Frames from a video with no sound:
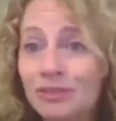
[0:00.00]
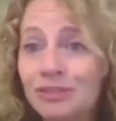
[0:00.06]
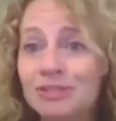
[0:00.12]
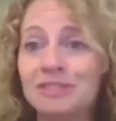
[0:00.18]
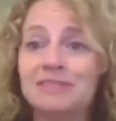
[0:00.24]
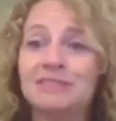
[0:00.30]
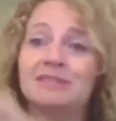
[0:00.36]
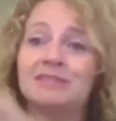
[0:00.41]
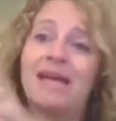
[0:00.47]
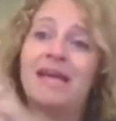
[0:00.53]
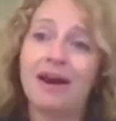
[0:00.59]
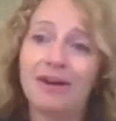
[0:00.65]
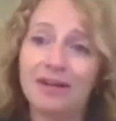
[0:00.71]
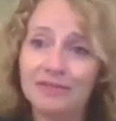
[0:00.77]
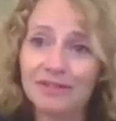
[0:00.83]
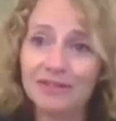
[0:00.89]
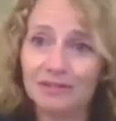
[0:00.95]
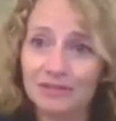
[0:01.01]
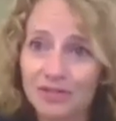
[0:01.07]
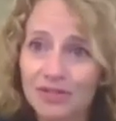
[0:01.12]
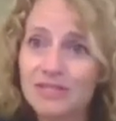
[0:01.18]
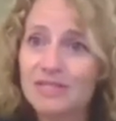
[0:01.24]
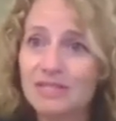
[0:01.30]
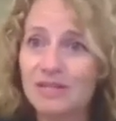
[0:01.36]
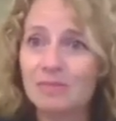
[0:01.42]
system and out of another
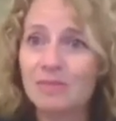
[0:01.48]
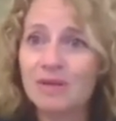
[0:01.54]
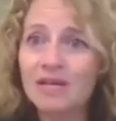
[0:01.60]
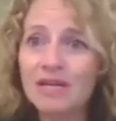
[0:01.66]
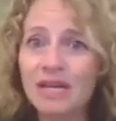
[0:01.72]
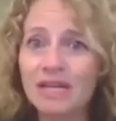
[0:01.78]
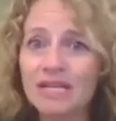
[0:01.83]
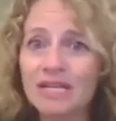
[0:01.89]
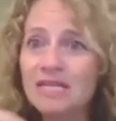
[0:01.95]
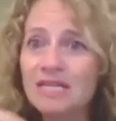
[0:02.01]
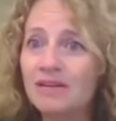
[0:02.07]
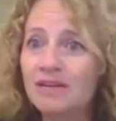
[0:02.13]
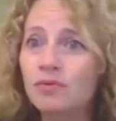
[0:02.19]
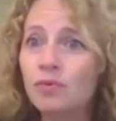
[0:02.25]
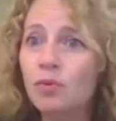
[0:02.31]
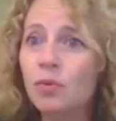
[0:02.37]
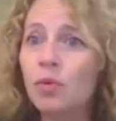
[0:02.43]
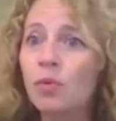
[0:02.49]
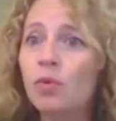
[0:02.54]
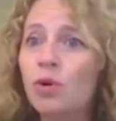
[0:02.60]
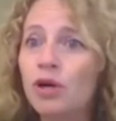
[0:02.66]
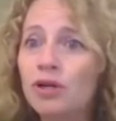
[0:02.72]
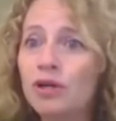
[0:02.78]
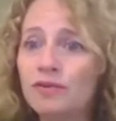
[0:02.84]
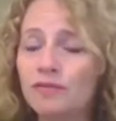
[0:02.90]
system. And that's kind of
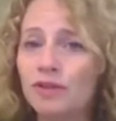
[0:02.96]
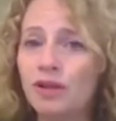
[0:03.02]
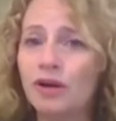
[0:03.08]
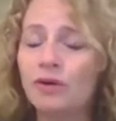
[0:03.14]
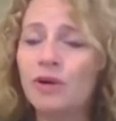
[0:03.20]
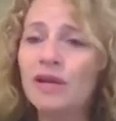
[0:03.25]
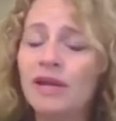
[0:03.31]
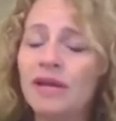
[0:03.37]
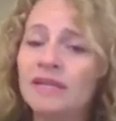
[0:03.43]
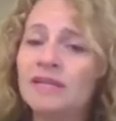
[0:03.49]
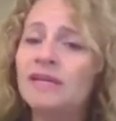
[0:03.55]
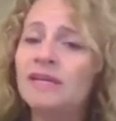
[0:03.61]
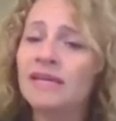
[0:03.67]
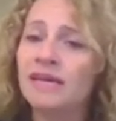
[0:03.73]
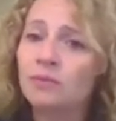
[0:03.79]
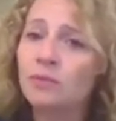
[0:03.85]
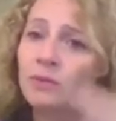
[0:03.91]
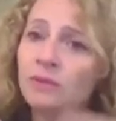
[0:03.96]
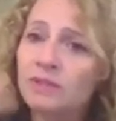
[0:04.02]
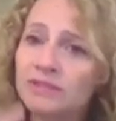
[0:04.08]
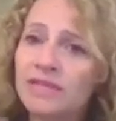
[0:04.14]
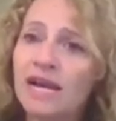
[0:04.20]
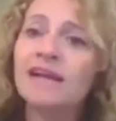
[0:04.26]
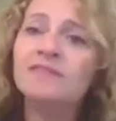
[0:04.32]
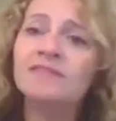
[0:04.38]
workflow. And again, we will
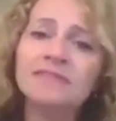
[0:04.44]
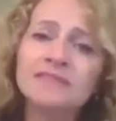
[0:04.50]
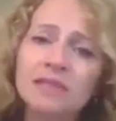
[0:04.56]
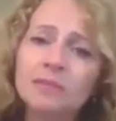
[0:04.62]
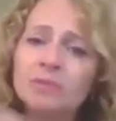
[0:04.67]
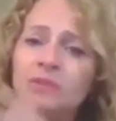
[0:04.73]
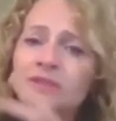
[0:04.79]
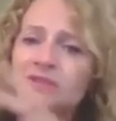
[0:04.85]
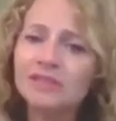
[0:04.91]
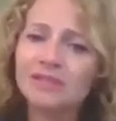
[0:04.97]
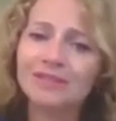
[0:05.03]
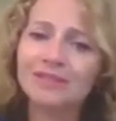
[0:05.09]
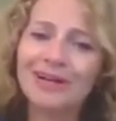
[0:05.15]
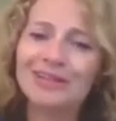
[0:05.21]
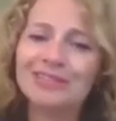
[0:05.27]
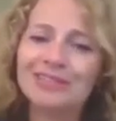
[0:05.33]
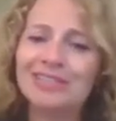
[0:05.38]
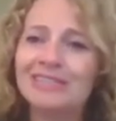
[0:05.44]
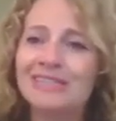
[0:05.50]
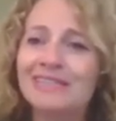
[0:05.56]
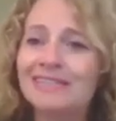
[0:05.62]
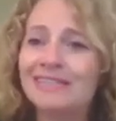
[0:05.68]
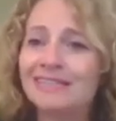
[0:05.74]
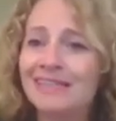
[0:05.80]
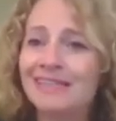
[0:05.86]
dive in deeper into technology
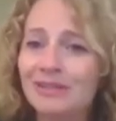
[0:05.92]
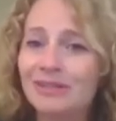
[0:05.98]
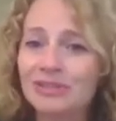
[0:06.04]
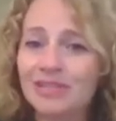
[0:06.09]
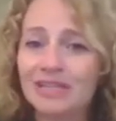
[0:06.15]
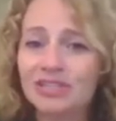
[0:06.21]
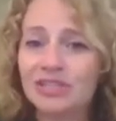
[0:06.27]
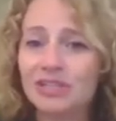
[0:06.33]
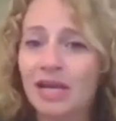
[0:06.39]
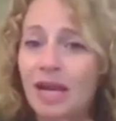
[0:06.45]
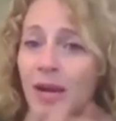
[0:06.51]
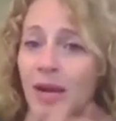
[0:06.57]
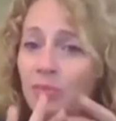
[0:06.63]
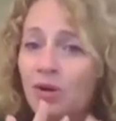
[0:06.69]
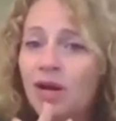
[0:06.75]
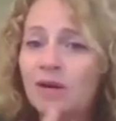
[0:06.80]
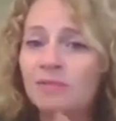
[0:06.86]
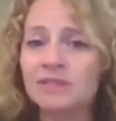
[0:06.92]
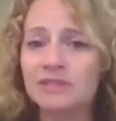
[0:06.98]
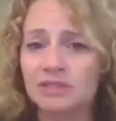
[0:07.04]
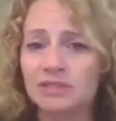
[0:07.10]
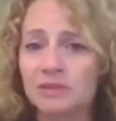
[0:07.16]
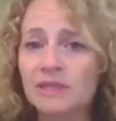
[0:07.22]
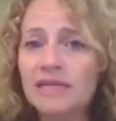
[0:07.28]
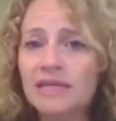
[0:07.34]
in a later session, I
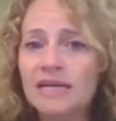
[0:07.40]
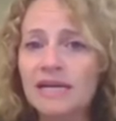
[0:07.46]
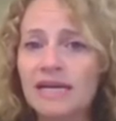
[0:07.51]
promise you.